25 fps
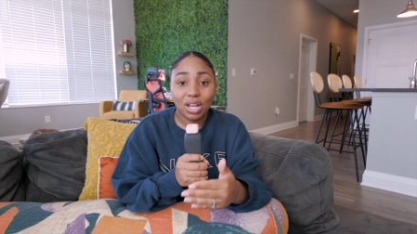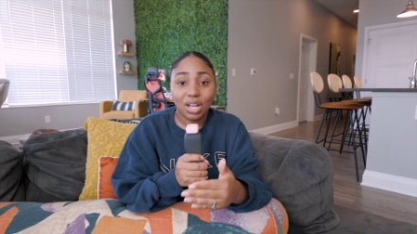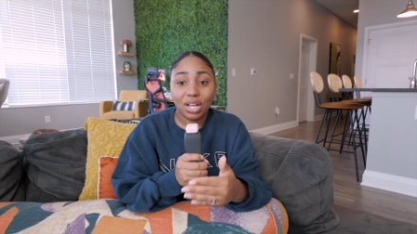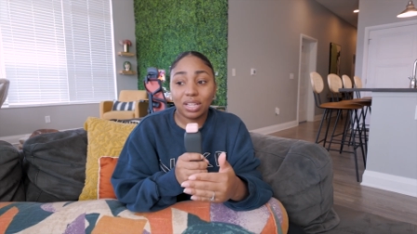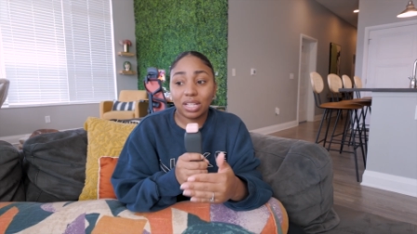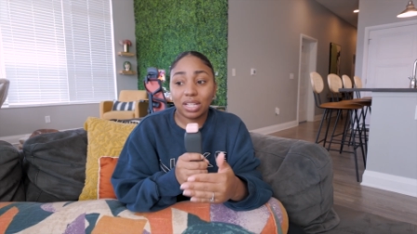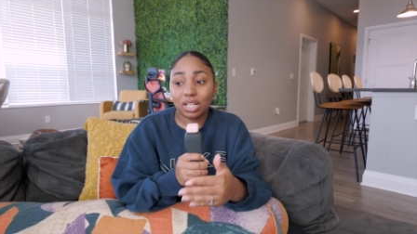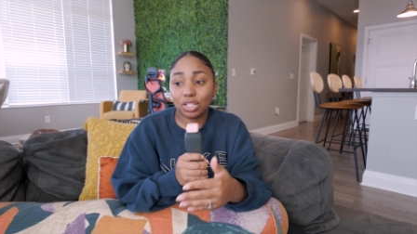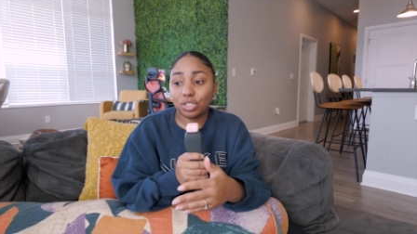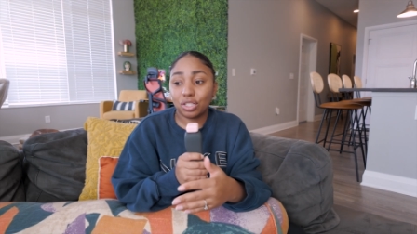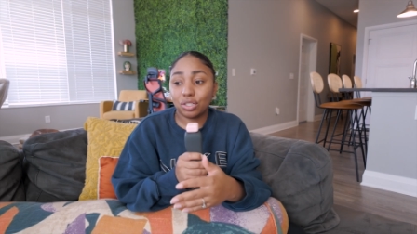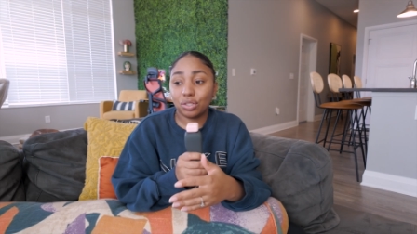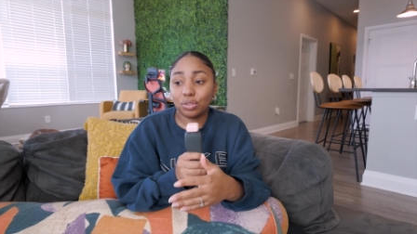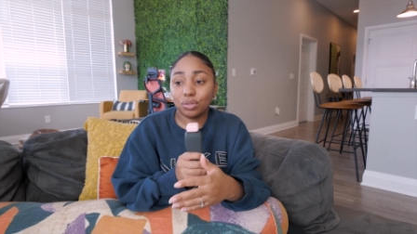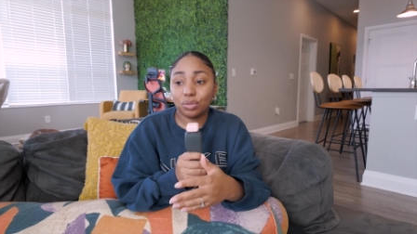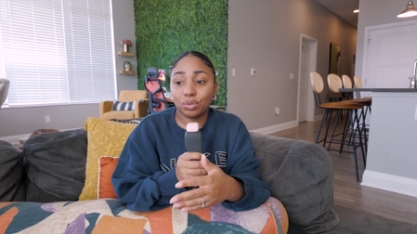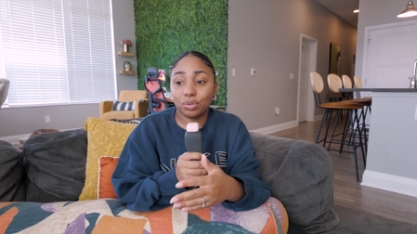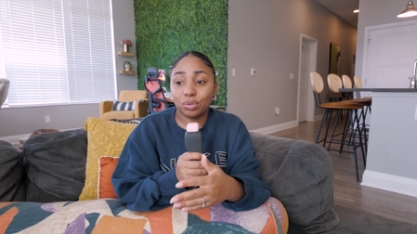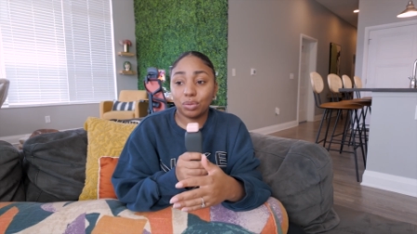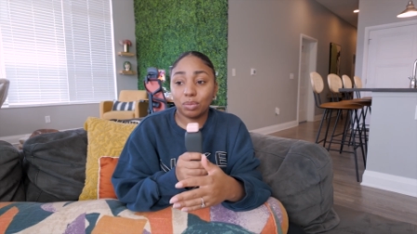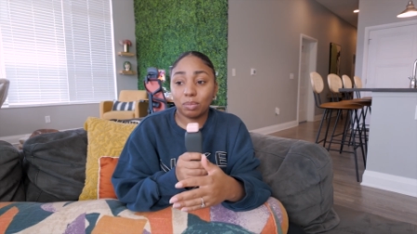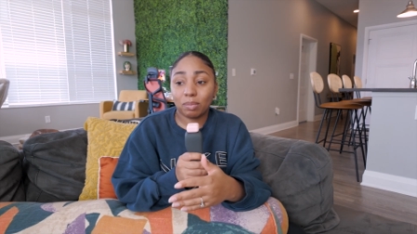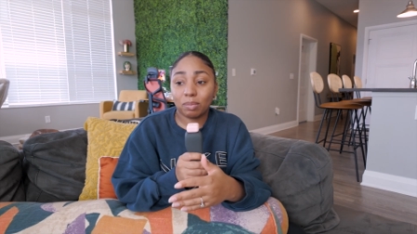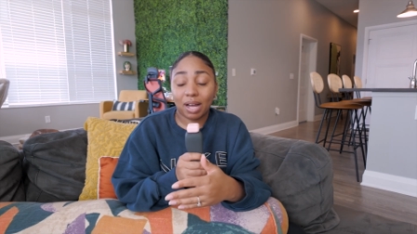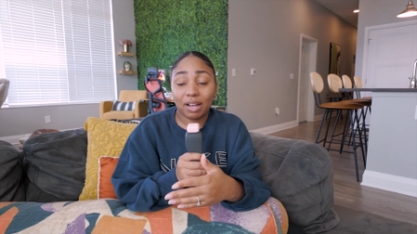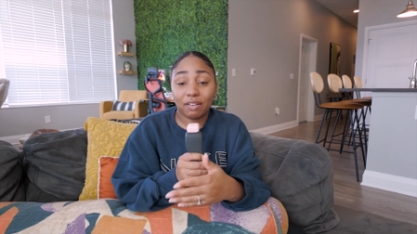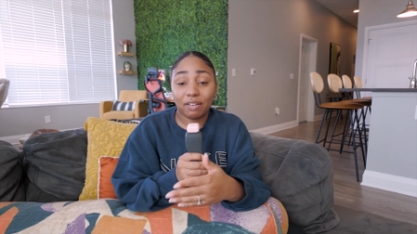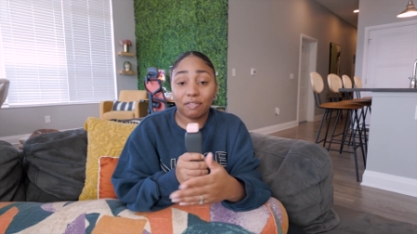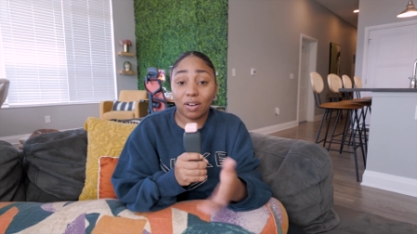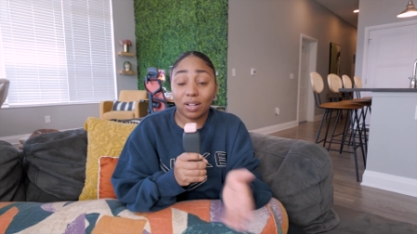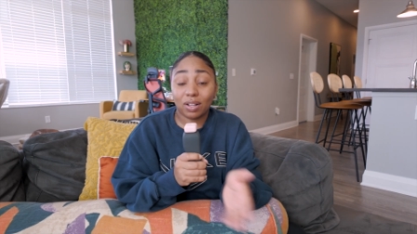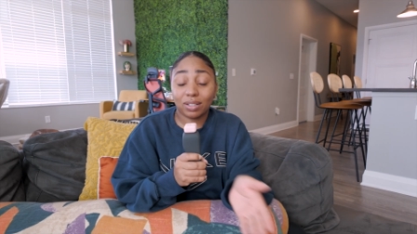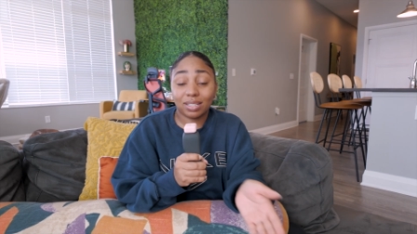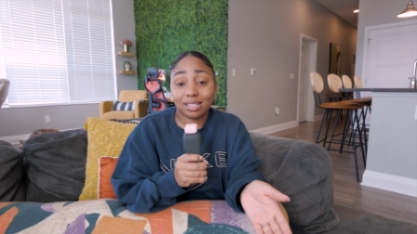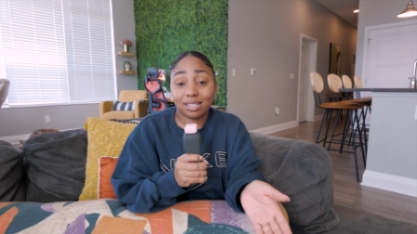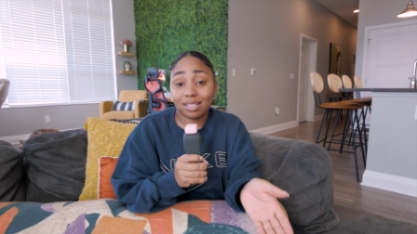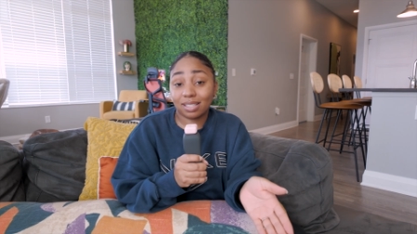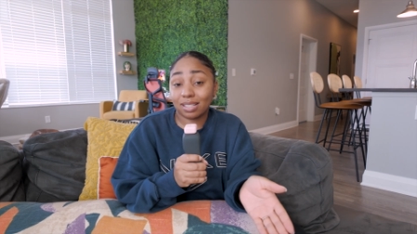that you might
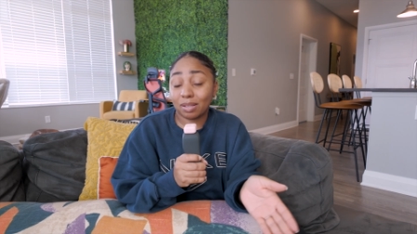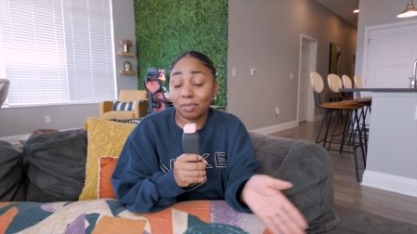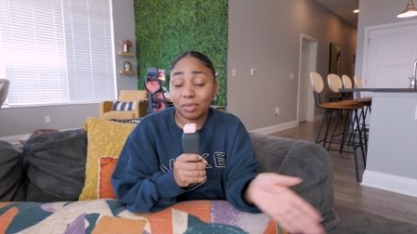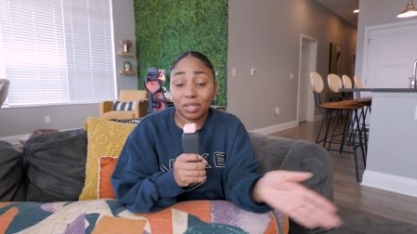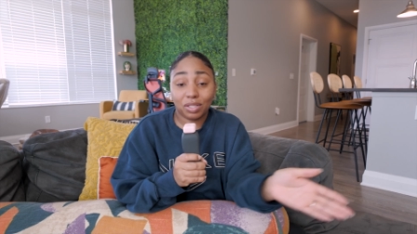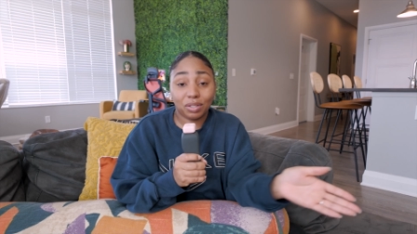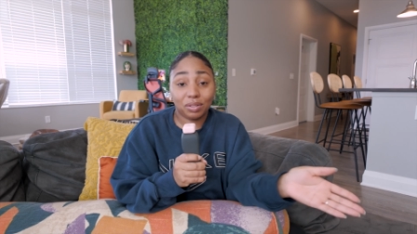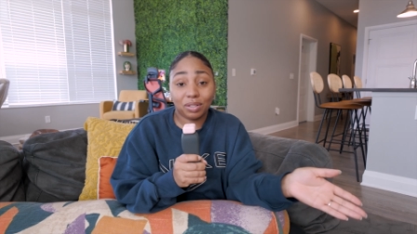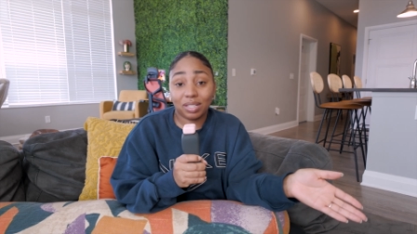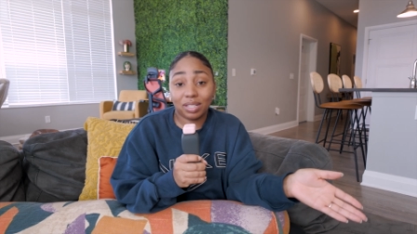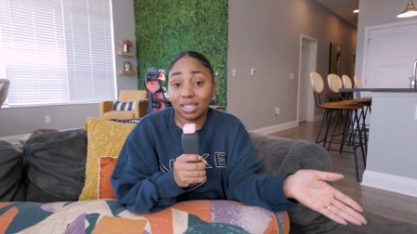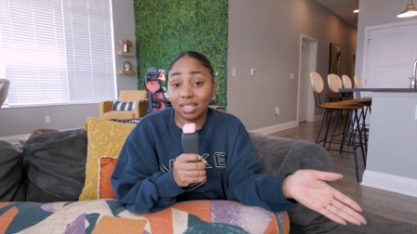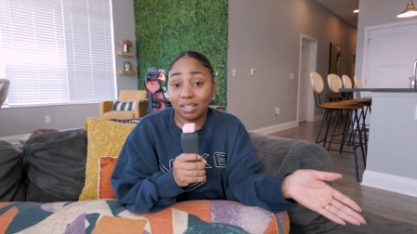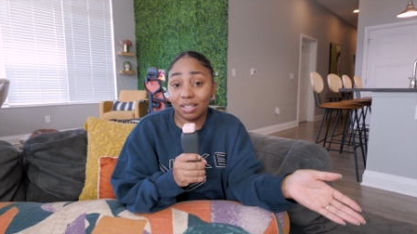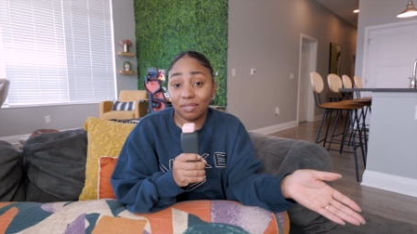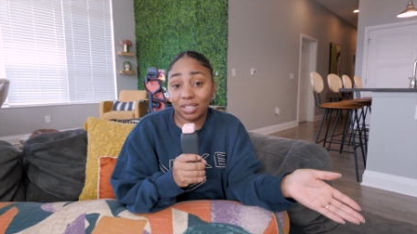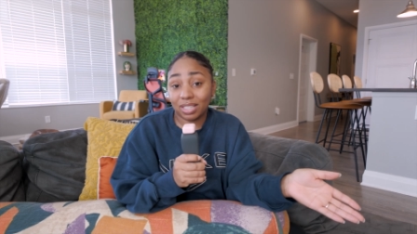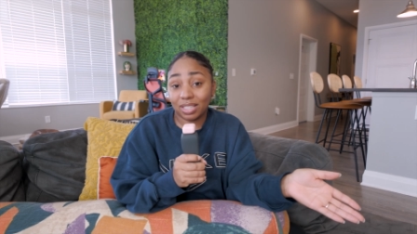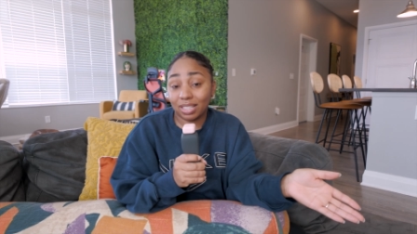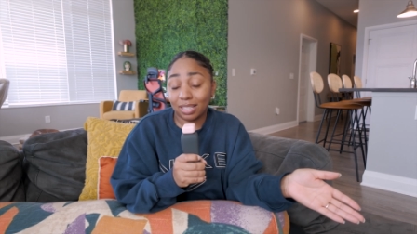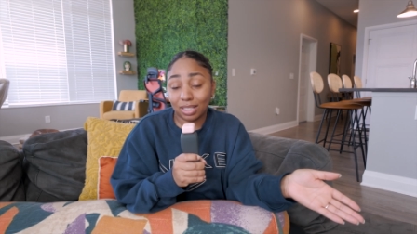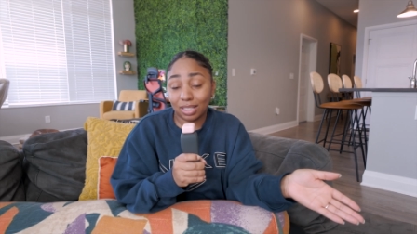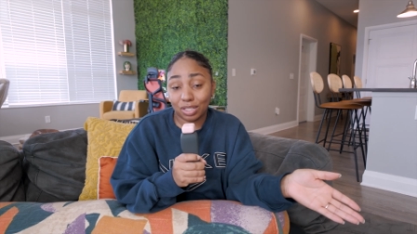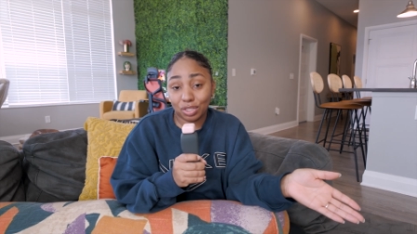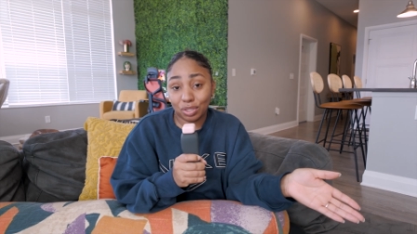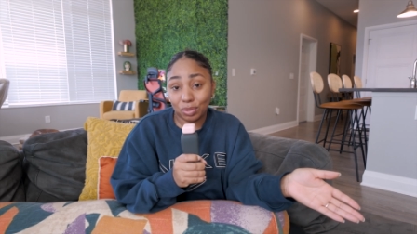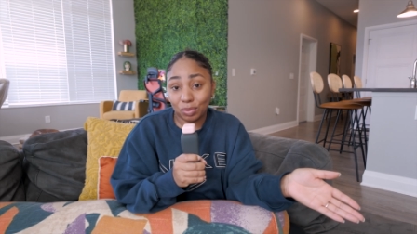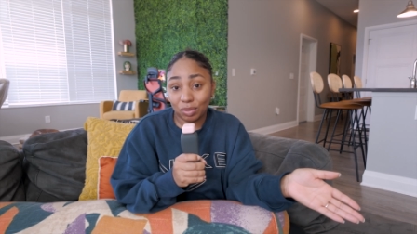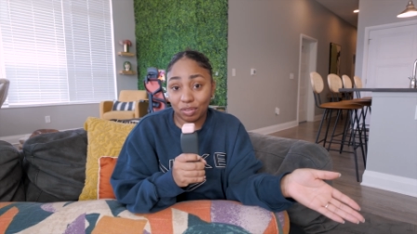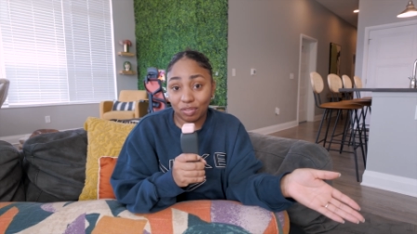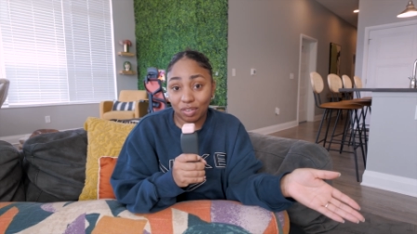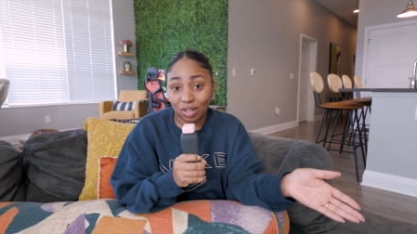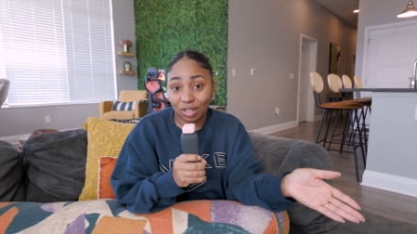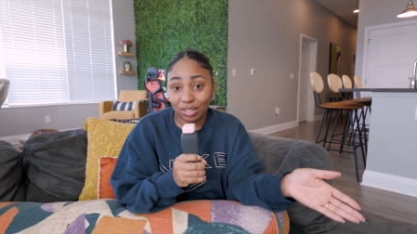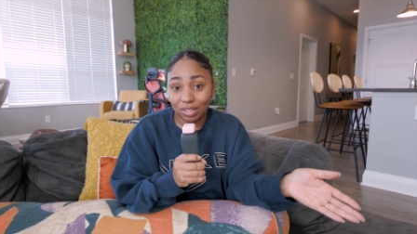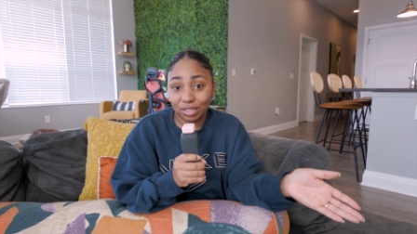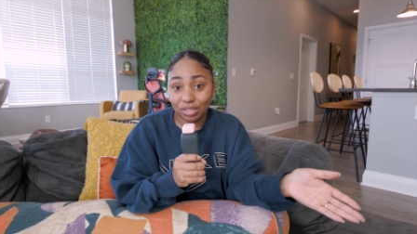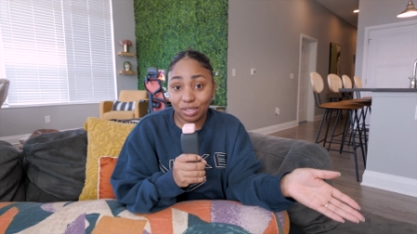fall into something you didn't even think that you would
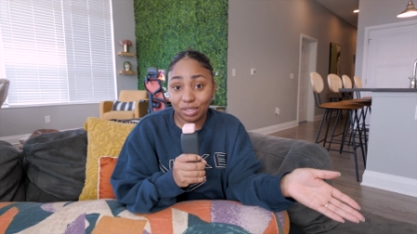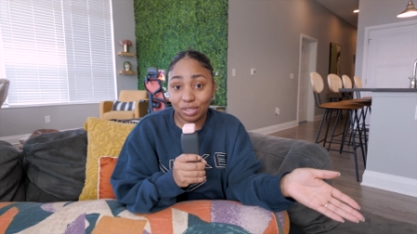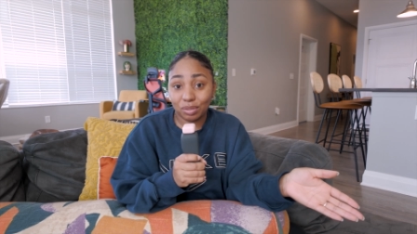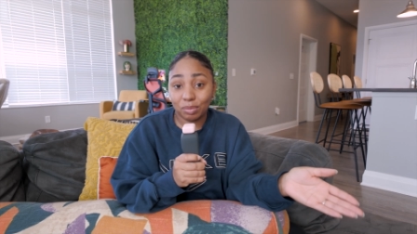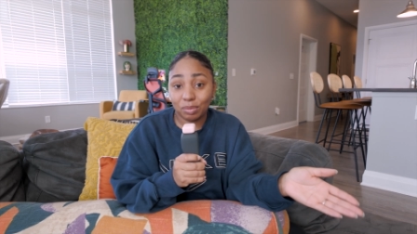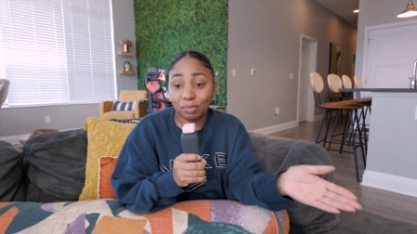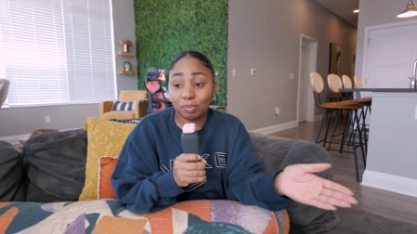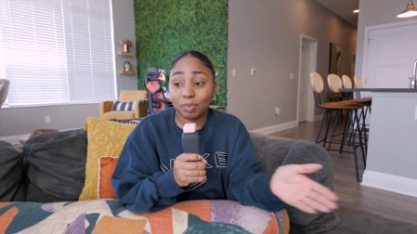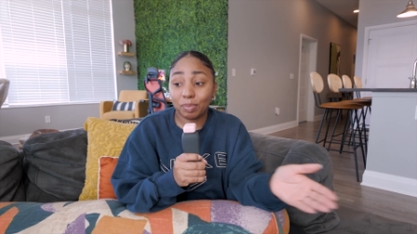fall into